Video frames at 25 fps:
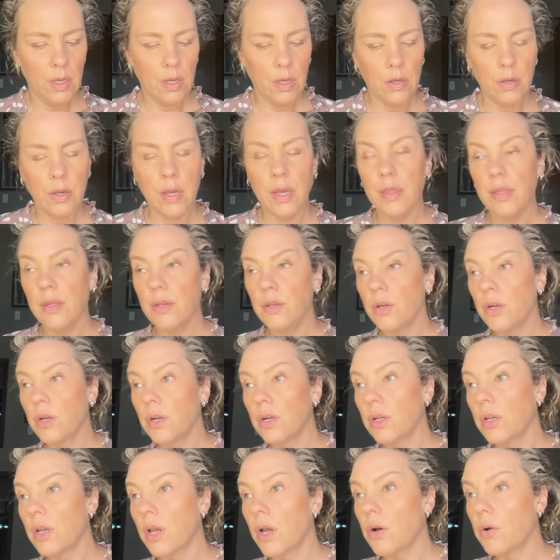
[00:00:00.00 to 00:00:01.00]
Okay, then you're
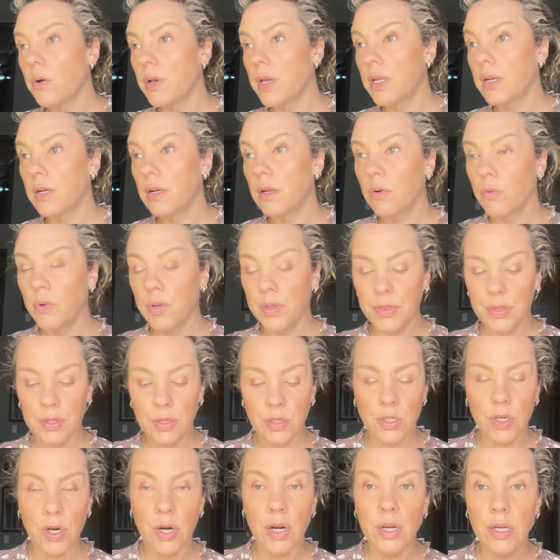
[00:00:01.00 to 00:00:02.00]
gonna go in with the
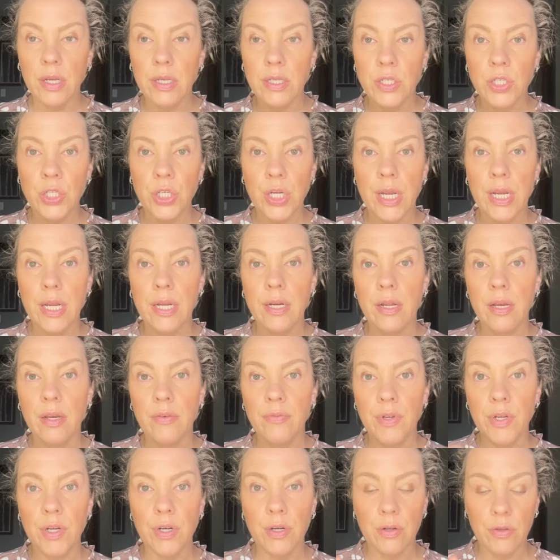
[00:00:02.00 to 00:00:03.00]
darkest shade of
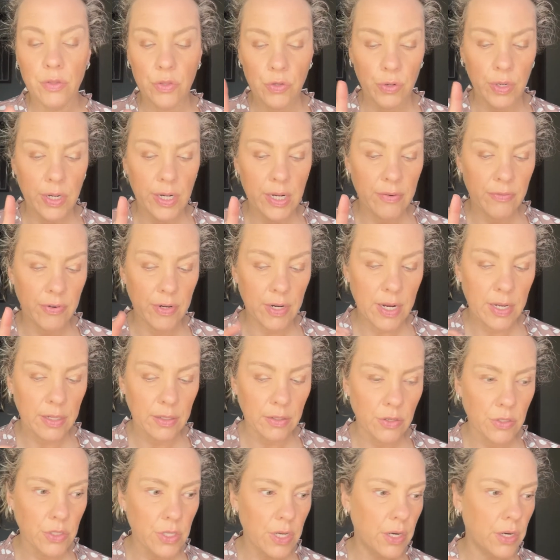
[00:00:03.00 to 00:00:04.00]
your 3 different
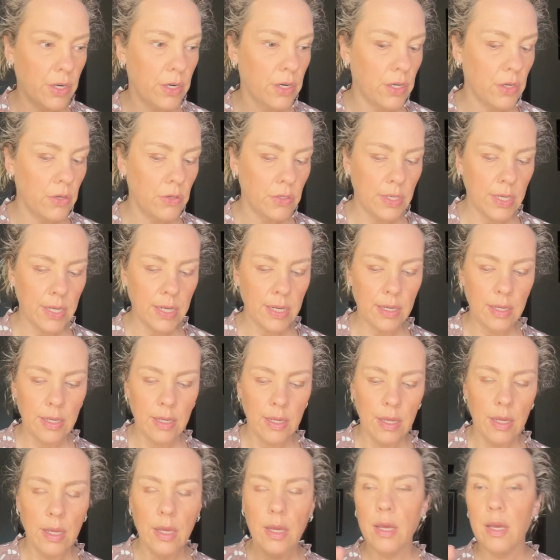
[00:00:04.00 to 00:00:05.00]
colors that you're using
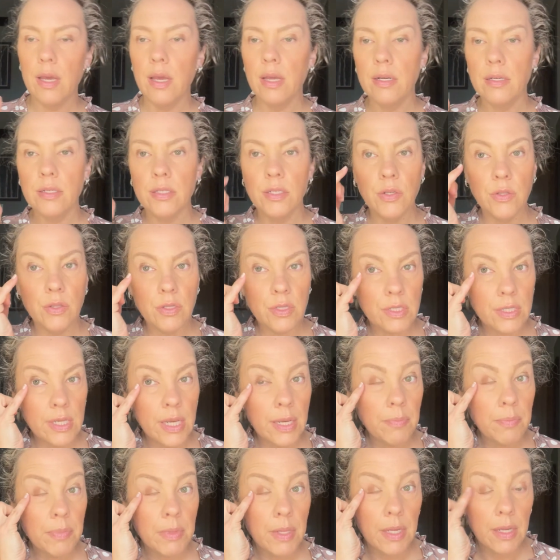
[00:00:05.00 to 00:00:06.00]
and do the
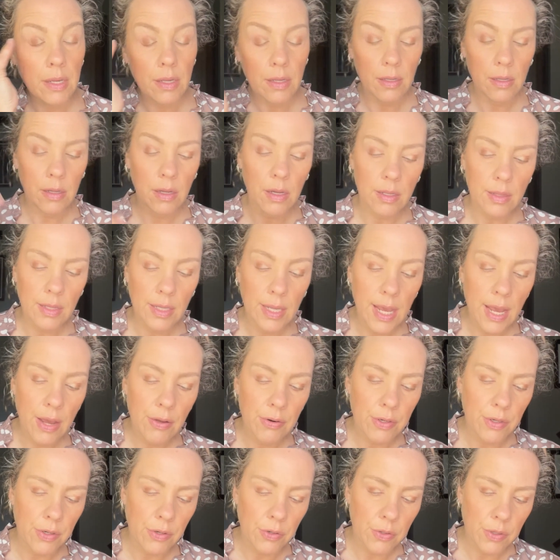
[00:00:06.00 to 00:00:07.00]
same thing on the
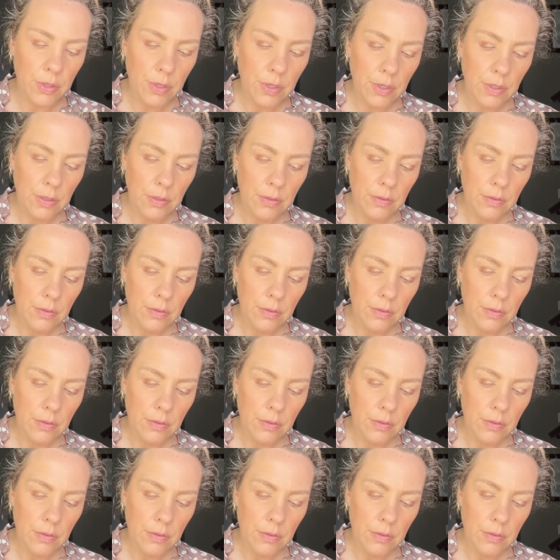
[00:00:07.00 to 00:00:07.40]
outer corner.